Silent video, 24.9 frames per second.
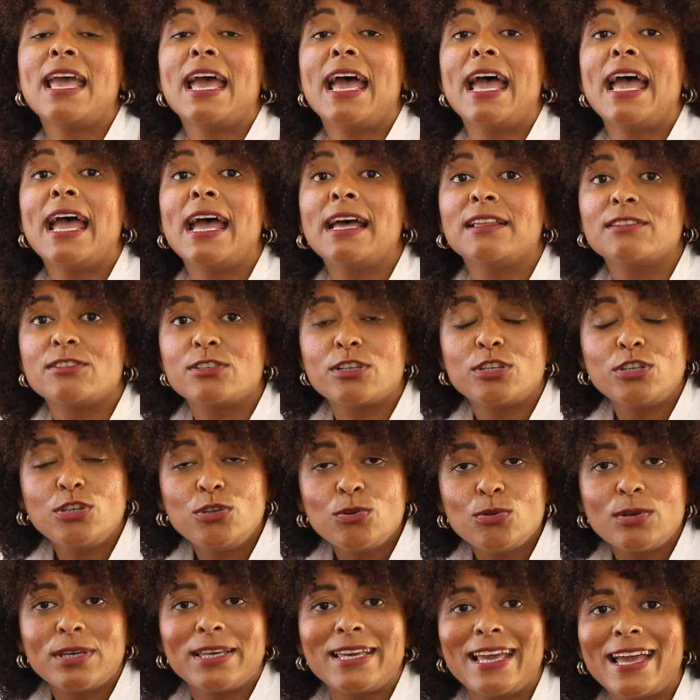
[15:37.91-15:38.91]
And
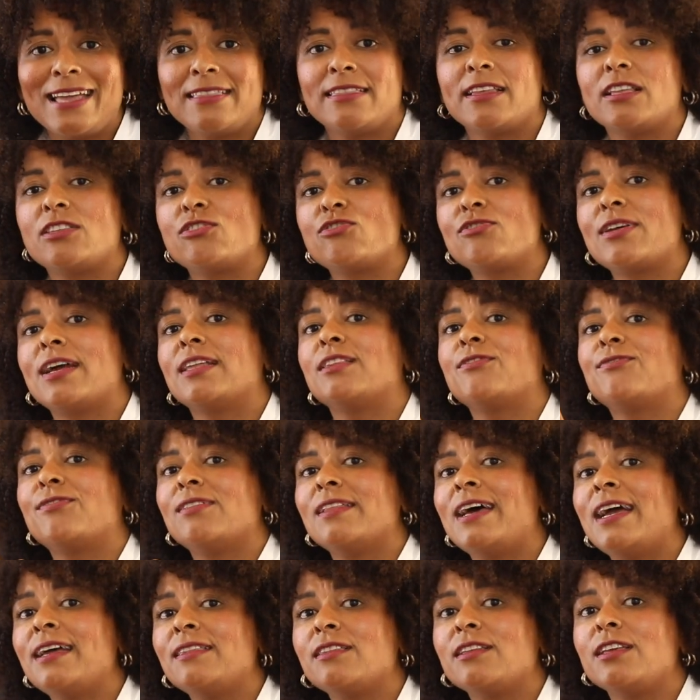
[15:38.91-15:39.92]
you cannot rent
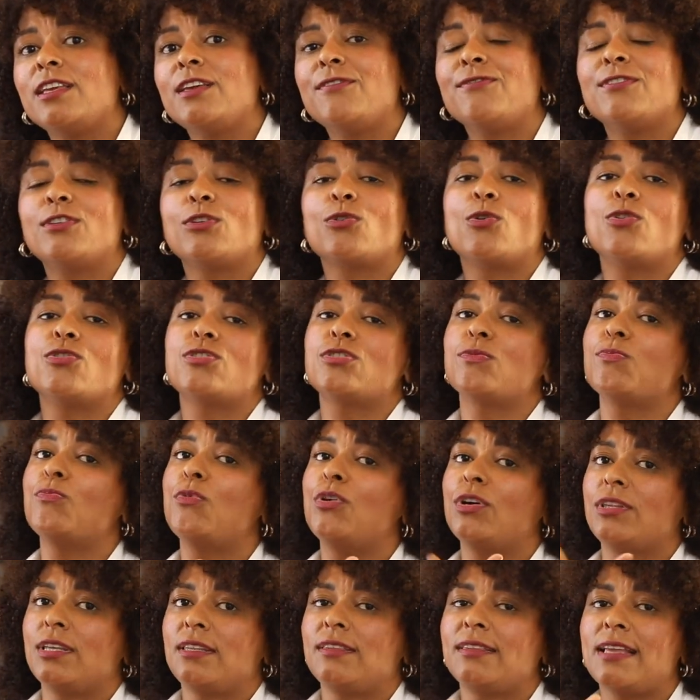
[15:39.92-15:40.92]
flat if it costs
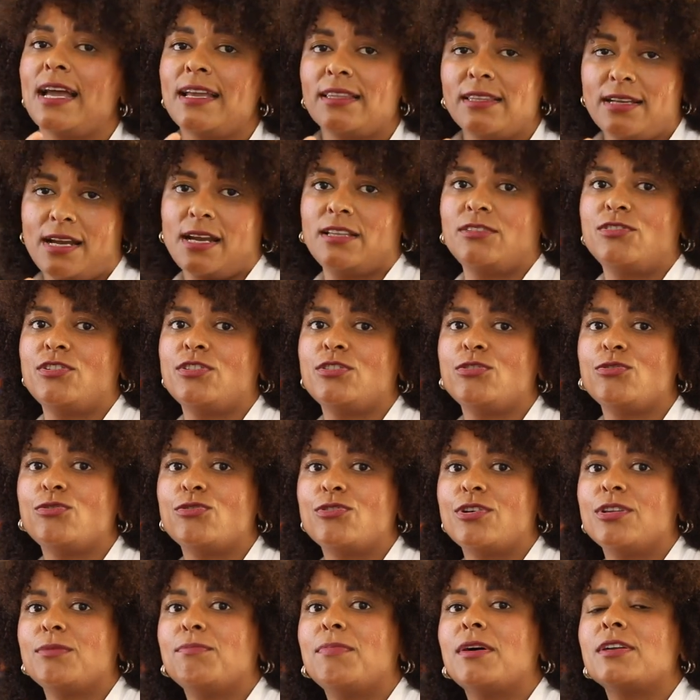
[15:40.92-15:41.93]
more than
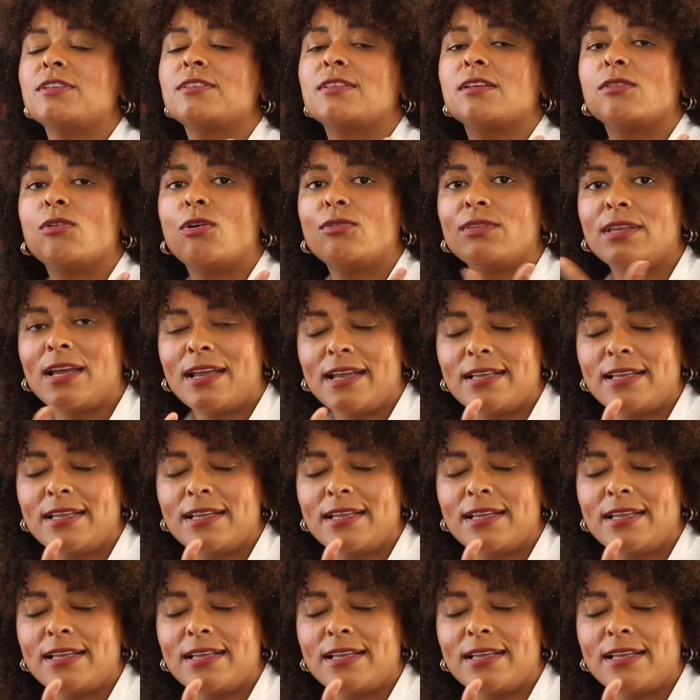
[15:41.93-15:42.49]
€900 in Barcelona